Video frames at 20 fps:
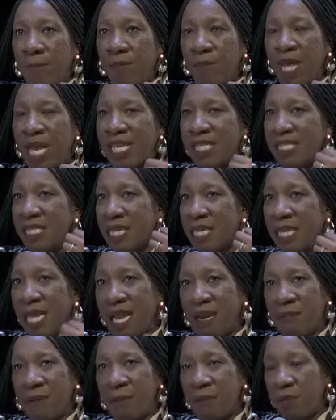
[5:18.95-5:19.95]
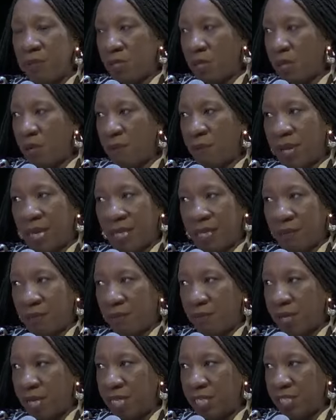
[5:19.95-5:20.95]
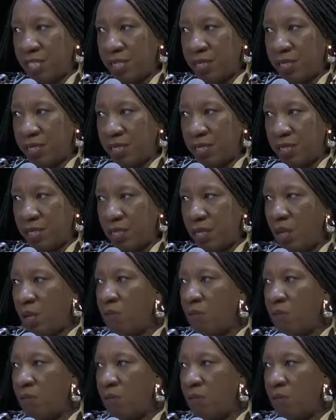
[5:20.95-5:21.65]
I see a lot of people talk about liberation. Mm -hmm.